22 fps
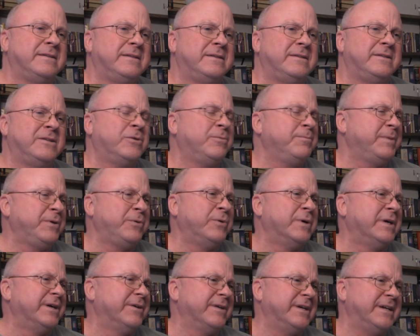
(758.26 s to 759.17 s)
Don't be
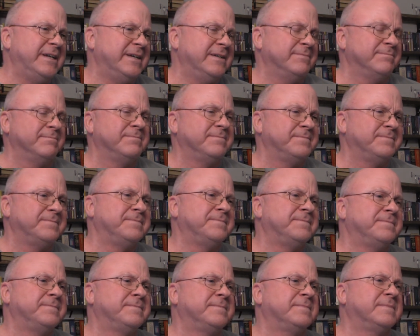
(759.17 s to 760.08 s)
weary.
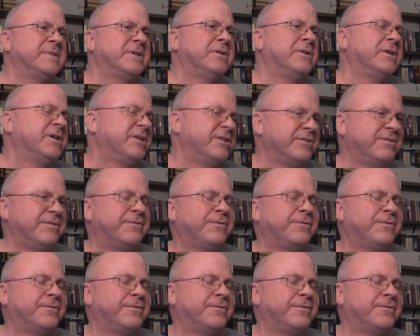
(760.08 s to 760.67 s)
Learn